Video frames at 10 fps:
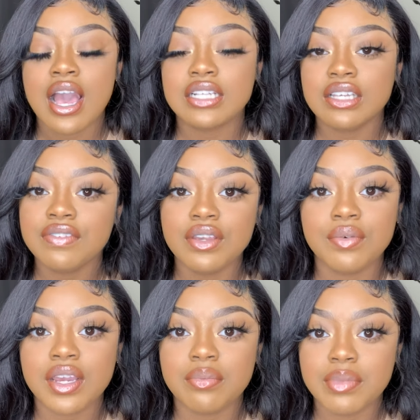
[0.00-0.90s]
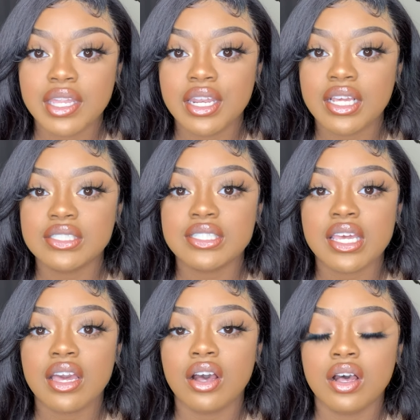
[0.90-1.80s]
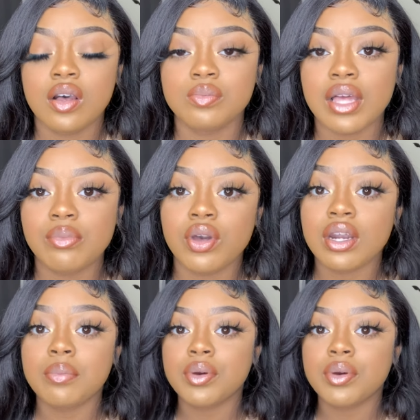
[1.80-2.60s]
I definitely recommend this. I'm gonna